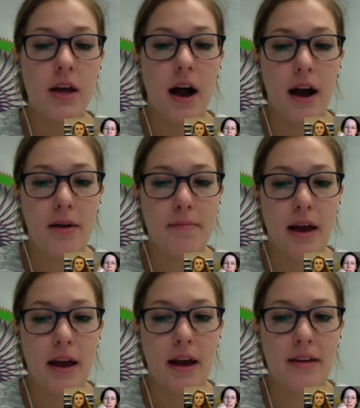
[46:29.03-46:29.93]

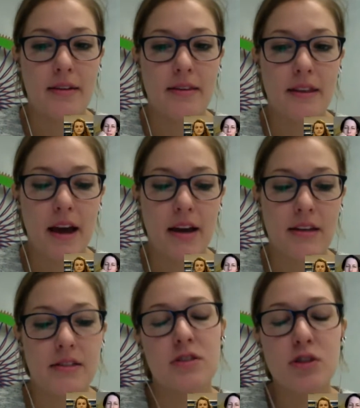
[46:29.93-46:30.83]
And that
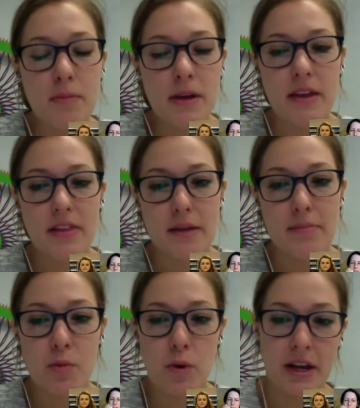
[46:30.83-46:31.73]
is assuming that they'd
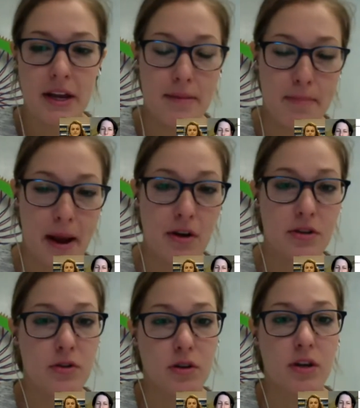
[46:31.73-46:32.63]
be working in
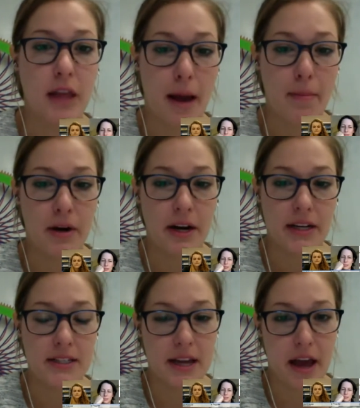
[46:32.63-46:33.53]
pairs or collaborating
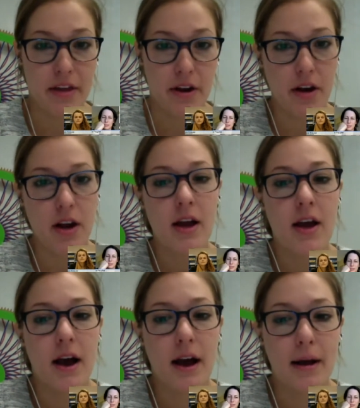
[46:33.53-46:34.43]
together.
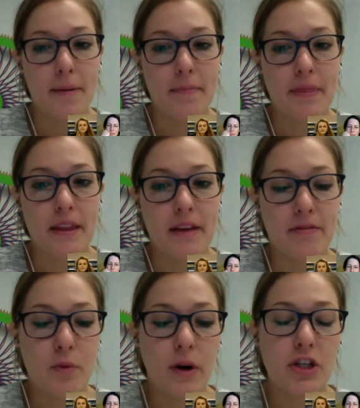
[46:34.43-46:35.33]
If you
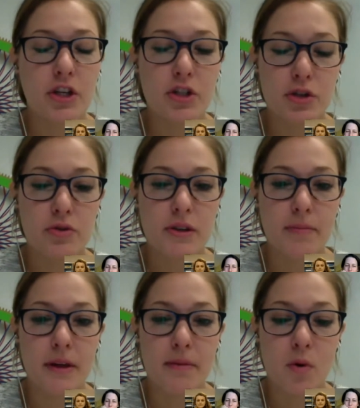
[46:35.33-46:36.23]
wanted to do
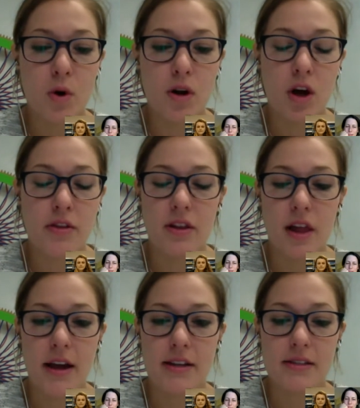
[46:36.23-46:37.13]
something more along the
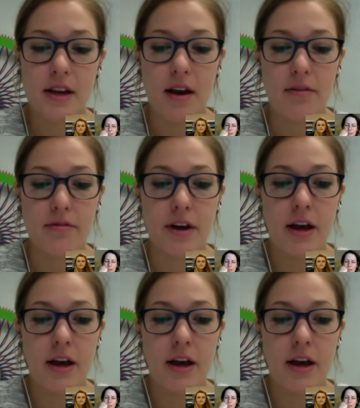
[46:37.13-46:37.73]
lines of